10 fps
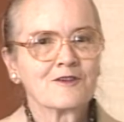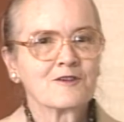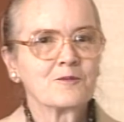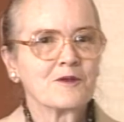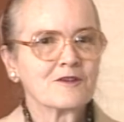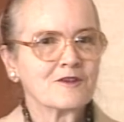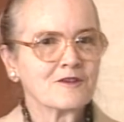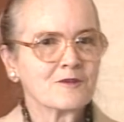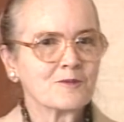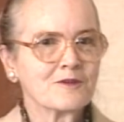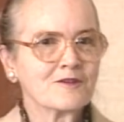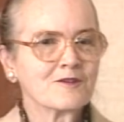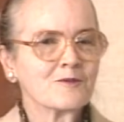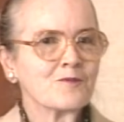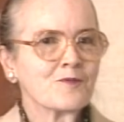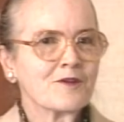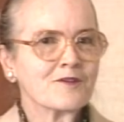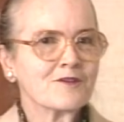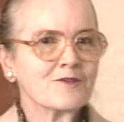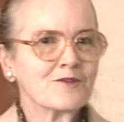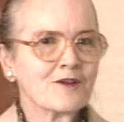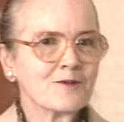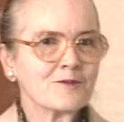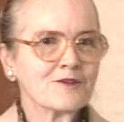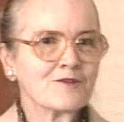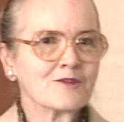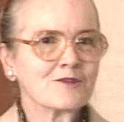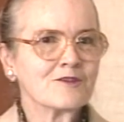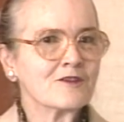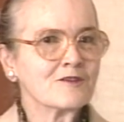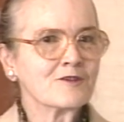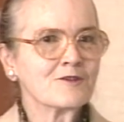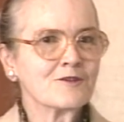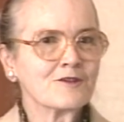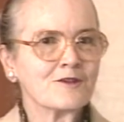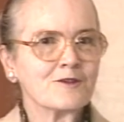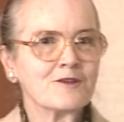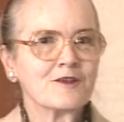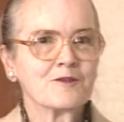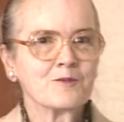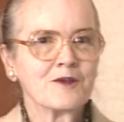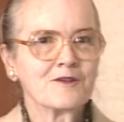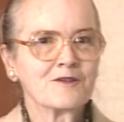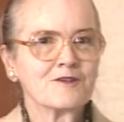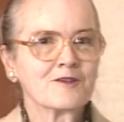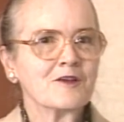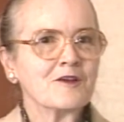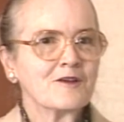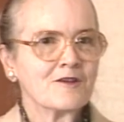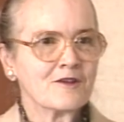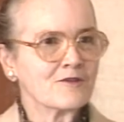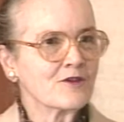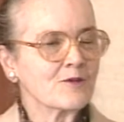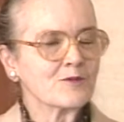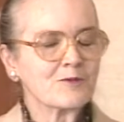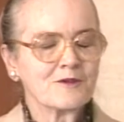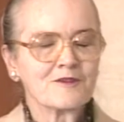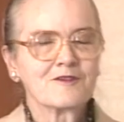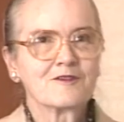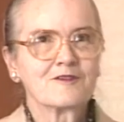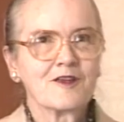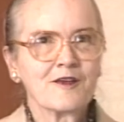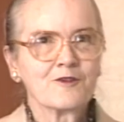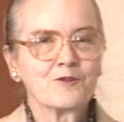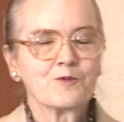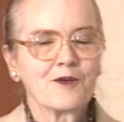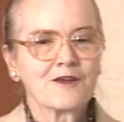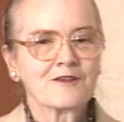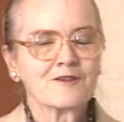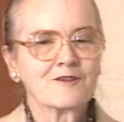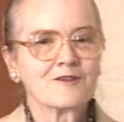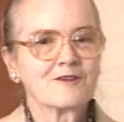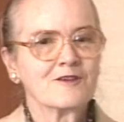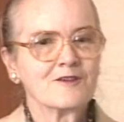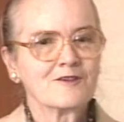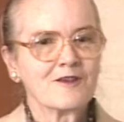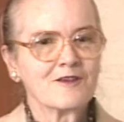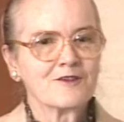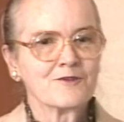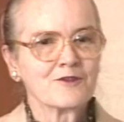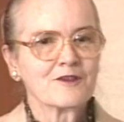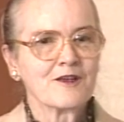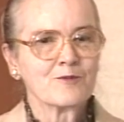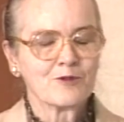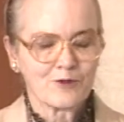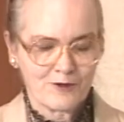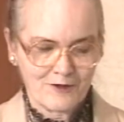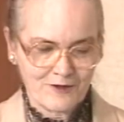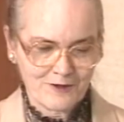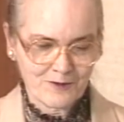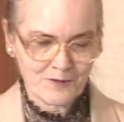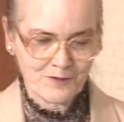as a participant in the development of the statistical theory and methods that have come to be standard practice in scientific laboratories.